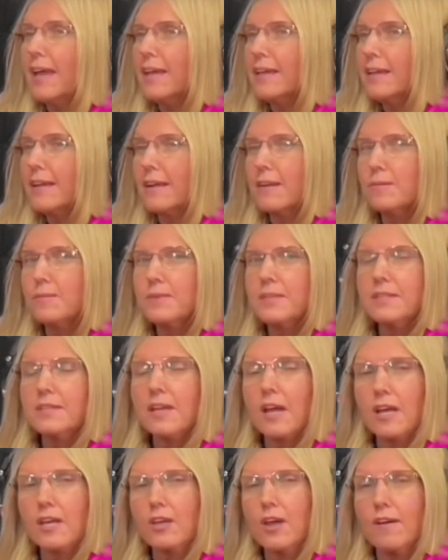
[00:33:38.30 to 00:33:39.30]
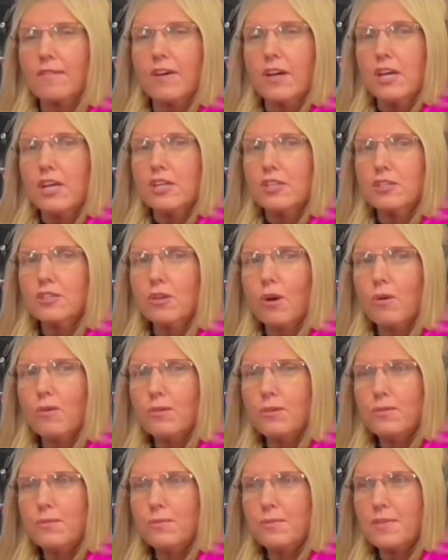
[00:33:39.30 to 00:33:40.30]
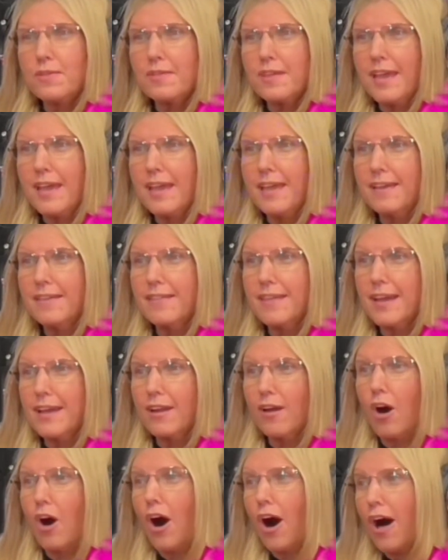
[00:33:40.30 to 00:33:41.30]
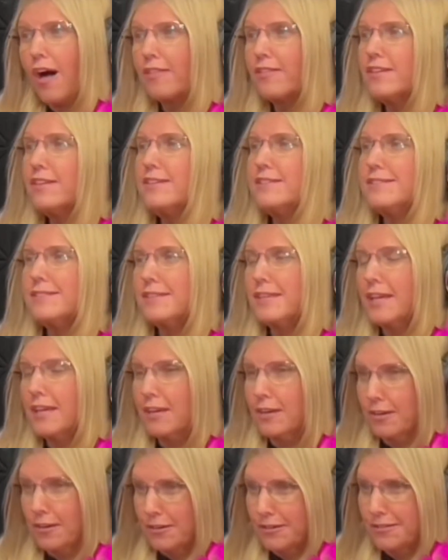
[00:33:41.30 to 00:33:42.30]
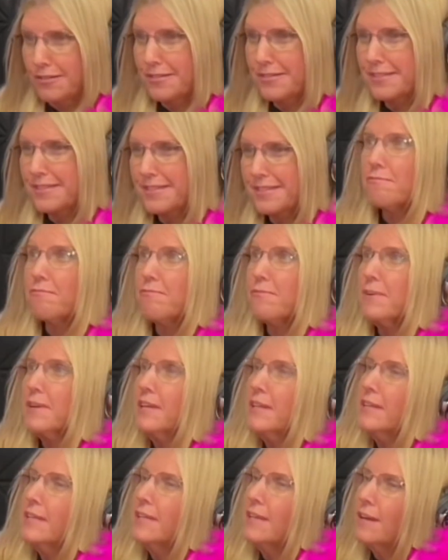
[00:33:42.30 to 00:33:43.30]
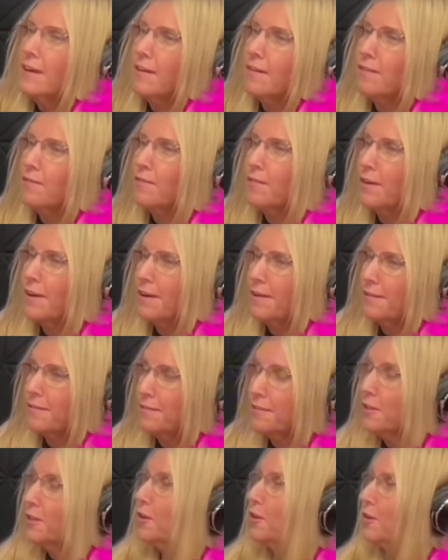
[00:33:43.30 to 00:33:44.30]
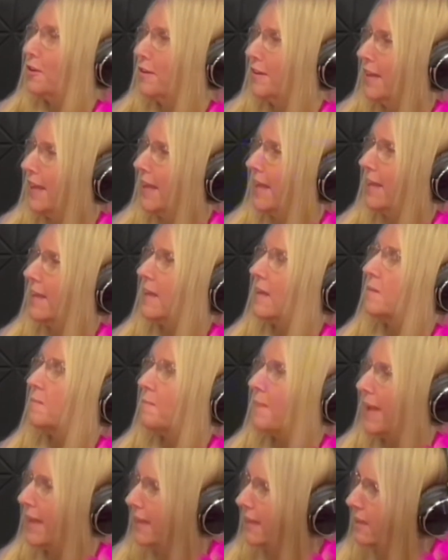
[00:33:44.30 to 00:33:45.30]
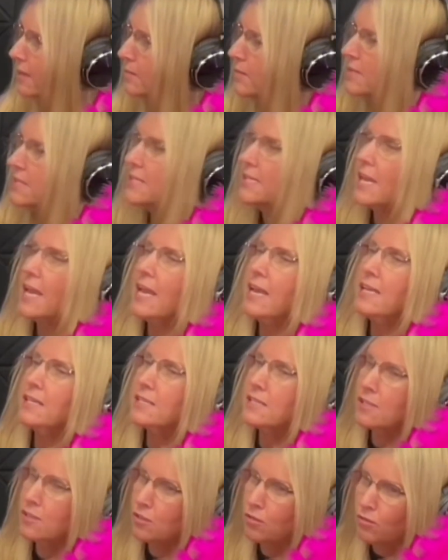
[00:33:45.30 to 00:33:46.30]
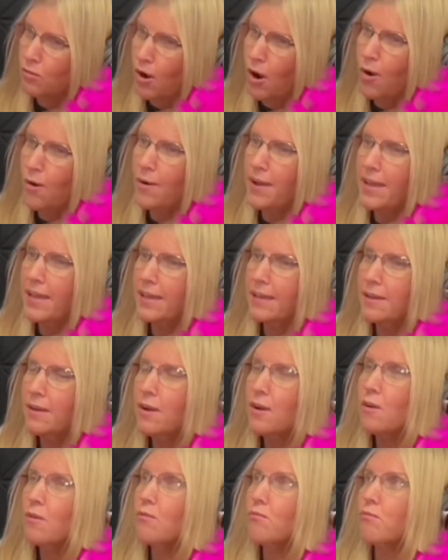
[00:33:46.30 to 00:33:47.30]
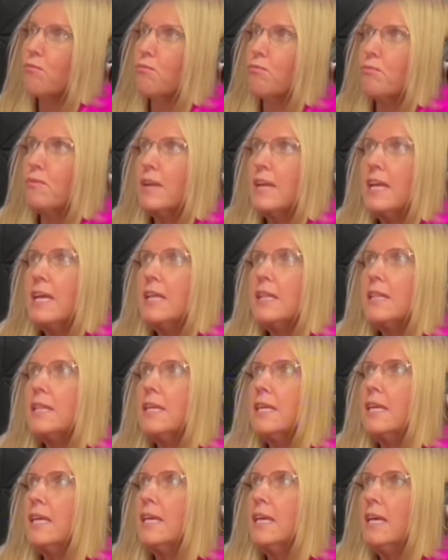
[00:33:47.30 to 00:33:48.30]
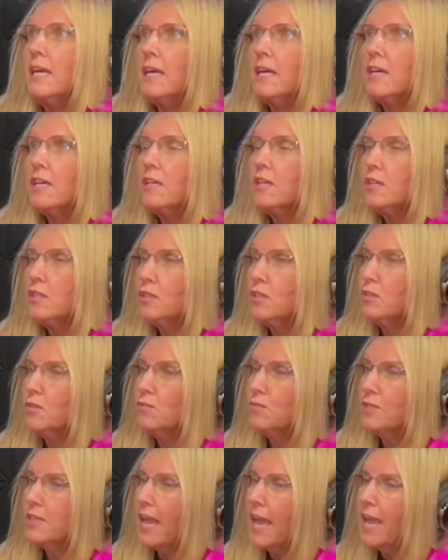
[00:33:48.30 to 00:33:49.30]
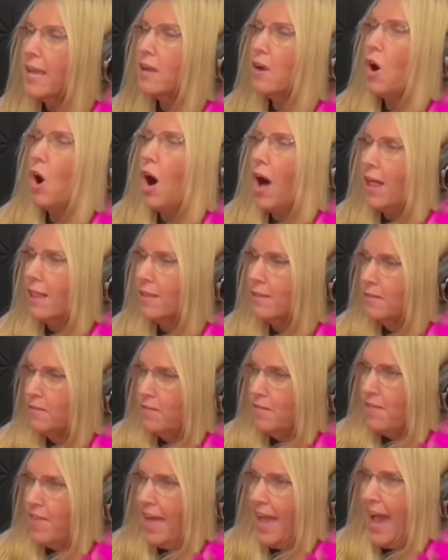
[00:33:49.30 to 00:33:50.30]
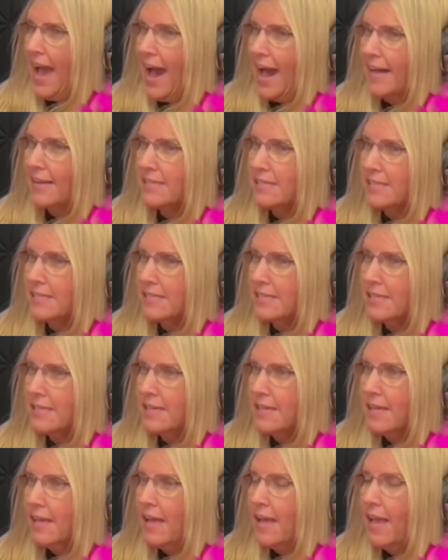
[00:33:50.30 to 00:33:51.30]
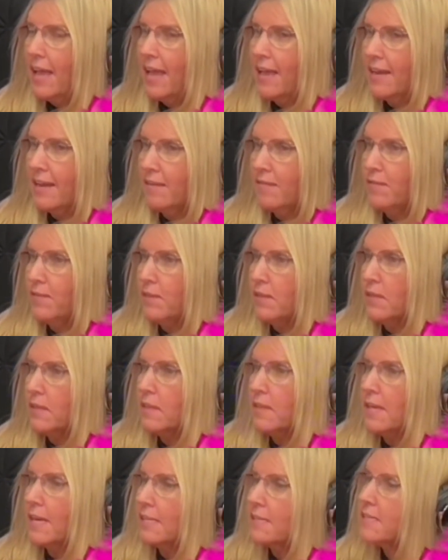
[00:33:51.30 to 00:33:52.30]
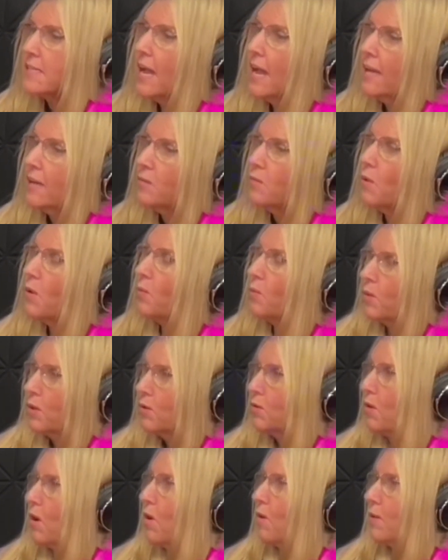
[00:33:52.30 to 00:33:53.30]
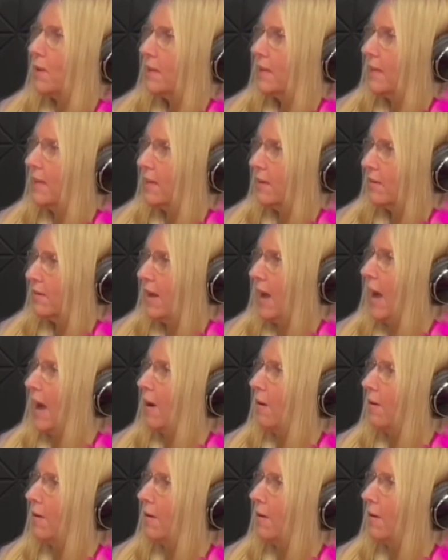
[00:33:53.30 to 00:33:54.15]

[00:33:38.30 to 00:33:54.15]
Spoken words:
and I don't mean to cut you up, don't you think that all these years really of learning and making mistakes and growing, really you take all of that, and I feel like that's kind of what we're growing here now